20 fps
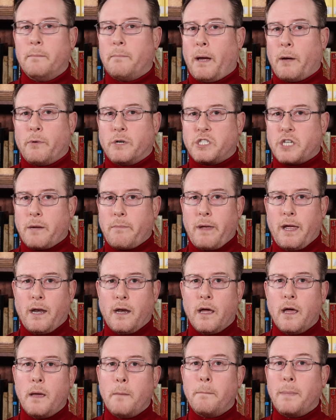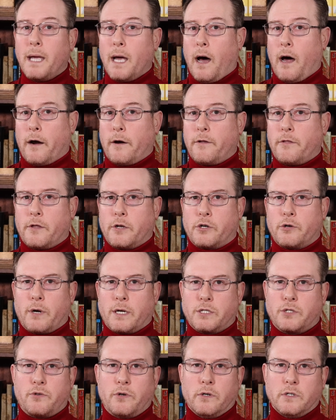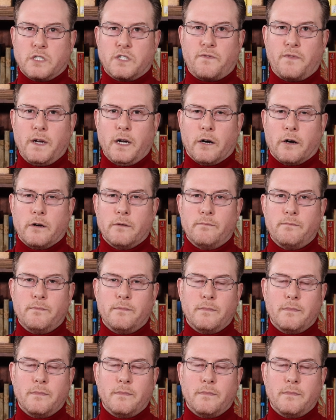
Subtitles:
by which I mean beyond the terrestrial sphere.